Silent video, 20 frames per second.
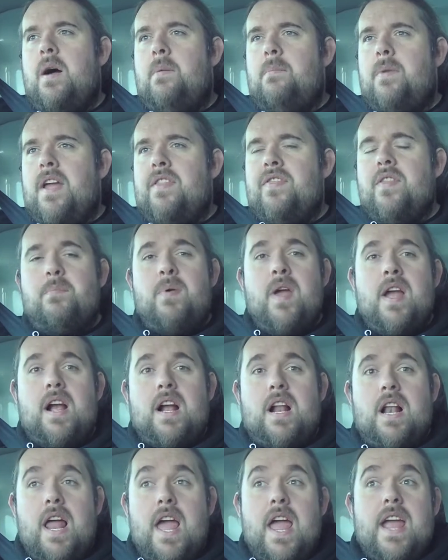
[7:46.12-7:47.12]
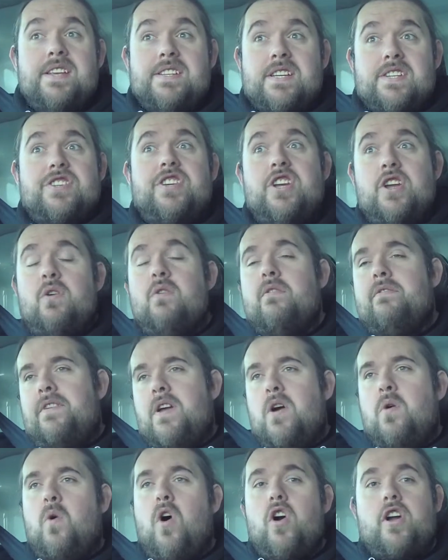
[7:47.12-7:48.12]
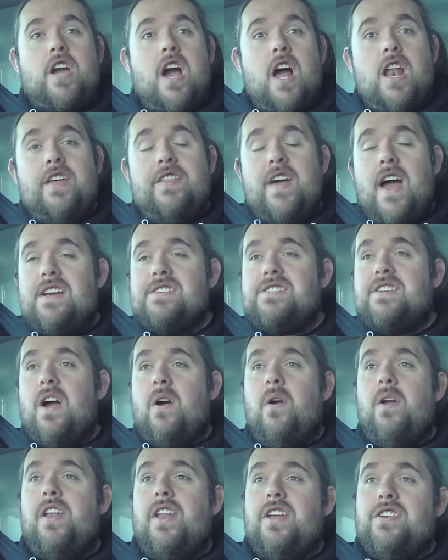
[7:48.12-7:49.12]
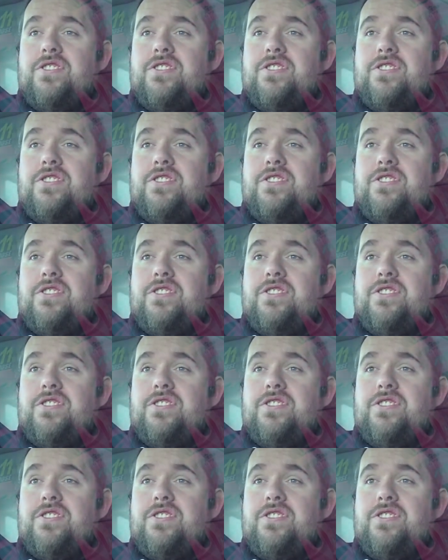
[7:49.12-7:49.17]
In the pink clit, he's actually going to reveal what colour that's going this